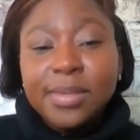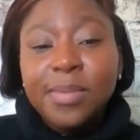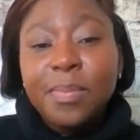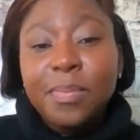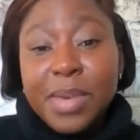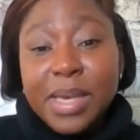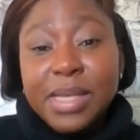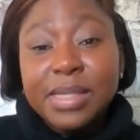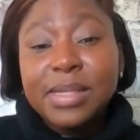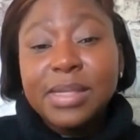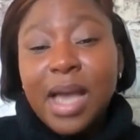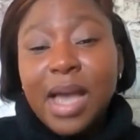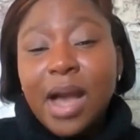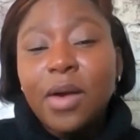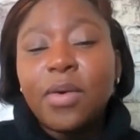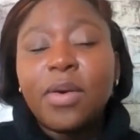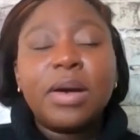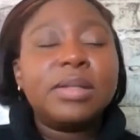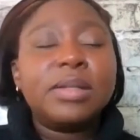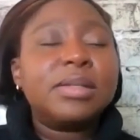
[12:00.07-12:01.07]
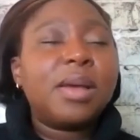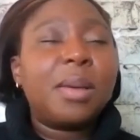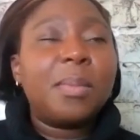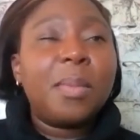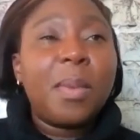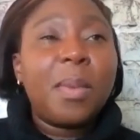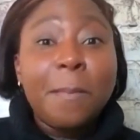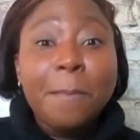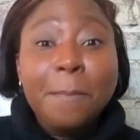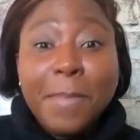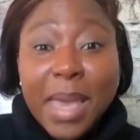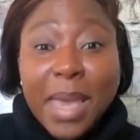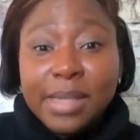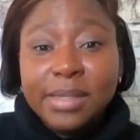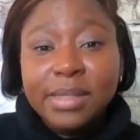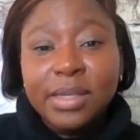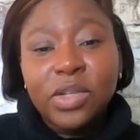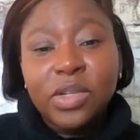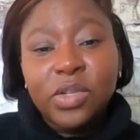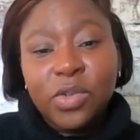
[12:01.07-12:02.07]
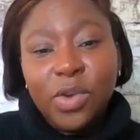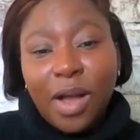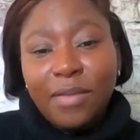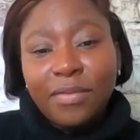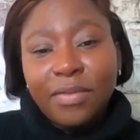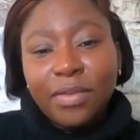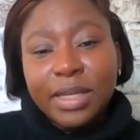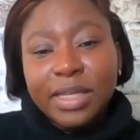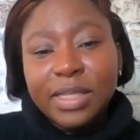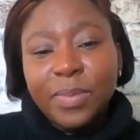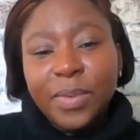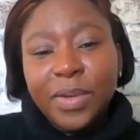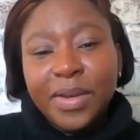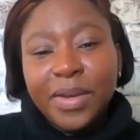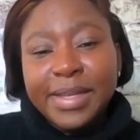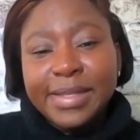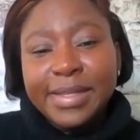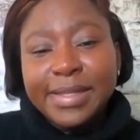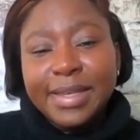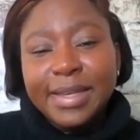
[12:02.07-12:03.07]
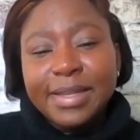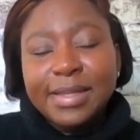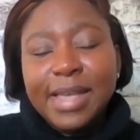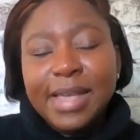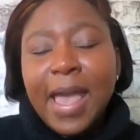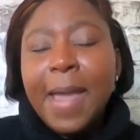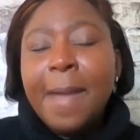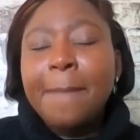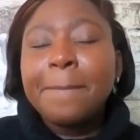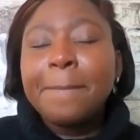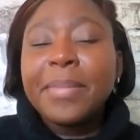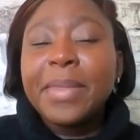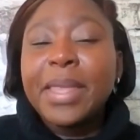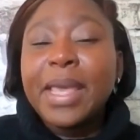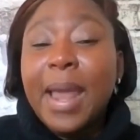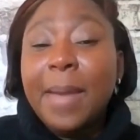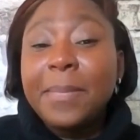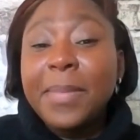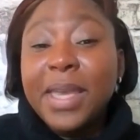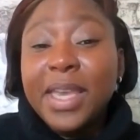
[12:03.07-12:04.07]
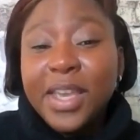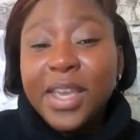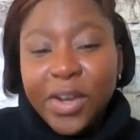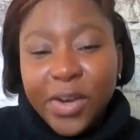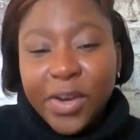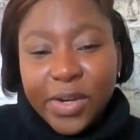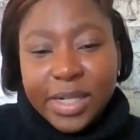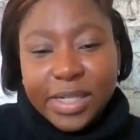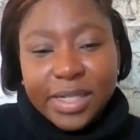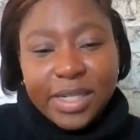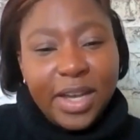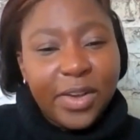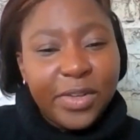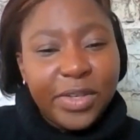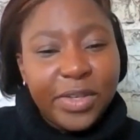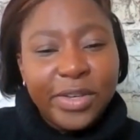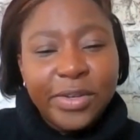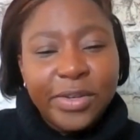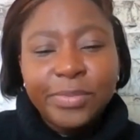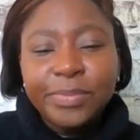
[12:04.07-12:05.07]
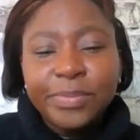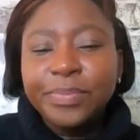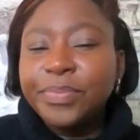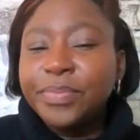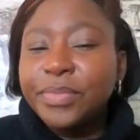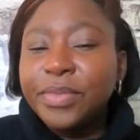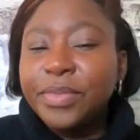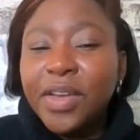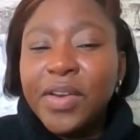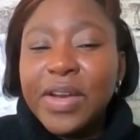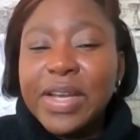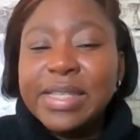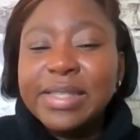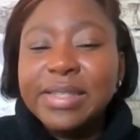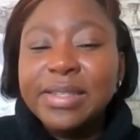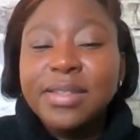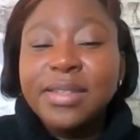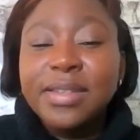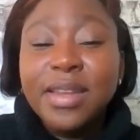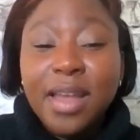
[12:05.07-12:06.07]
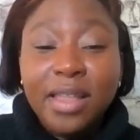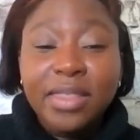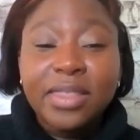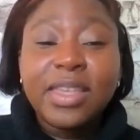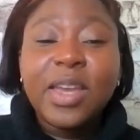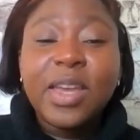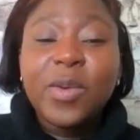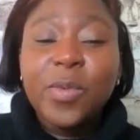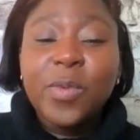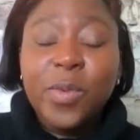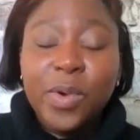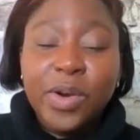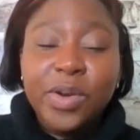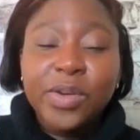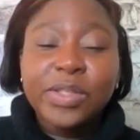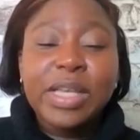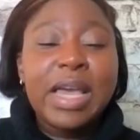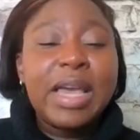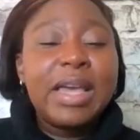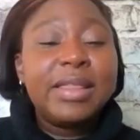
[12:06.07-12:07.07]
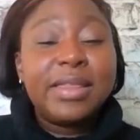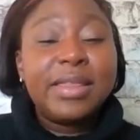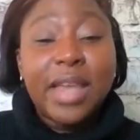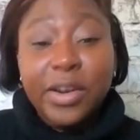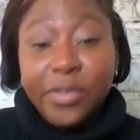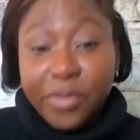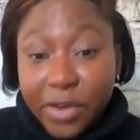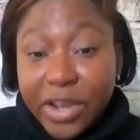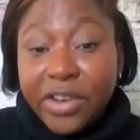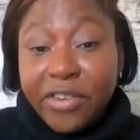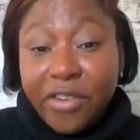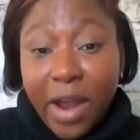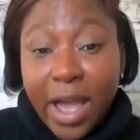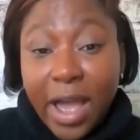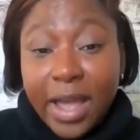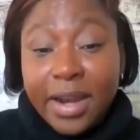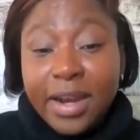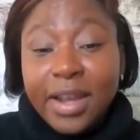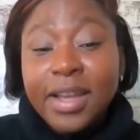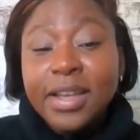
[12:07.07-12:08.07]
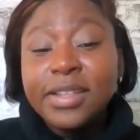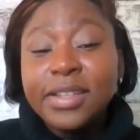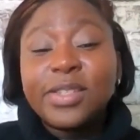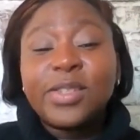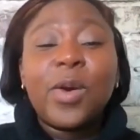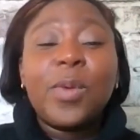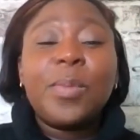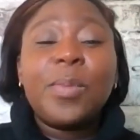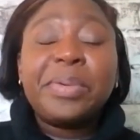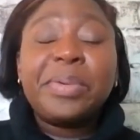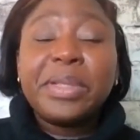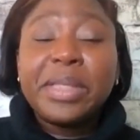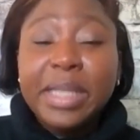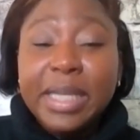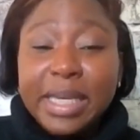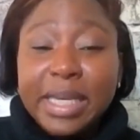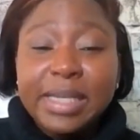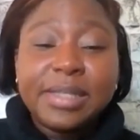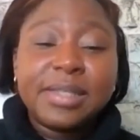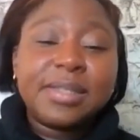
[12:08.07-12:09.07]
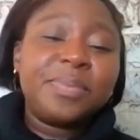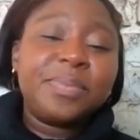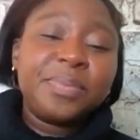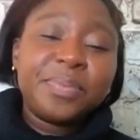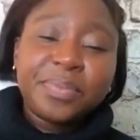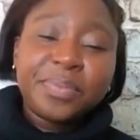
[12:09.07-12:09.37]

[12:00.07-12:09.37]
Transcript: to miss out on some amazing travel experiences. And I'm here to tell you, there is nothing worse than regret. So please